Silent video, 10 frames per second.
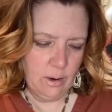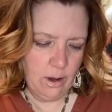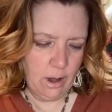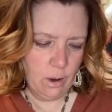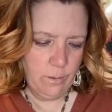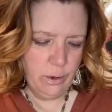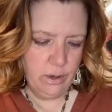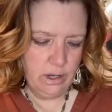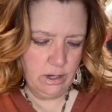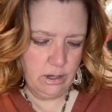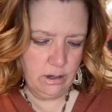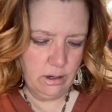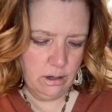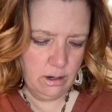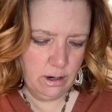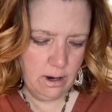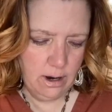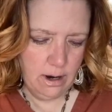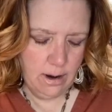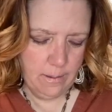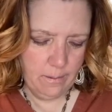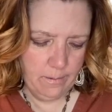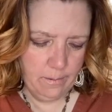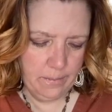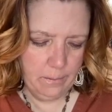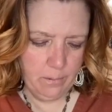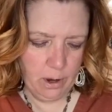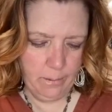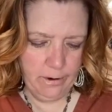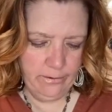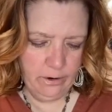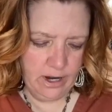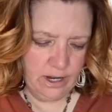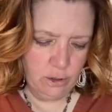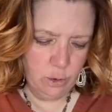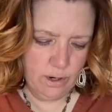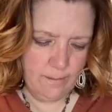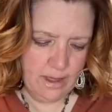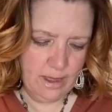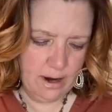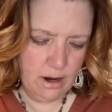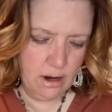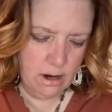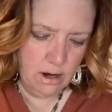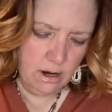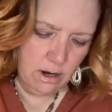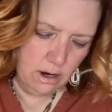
So I hope you can pop over and join me there.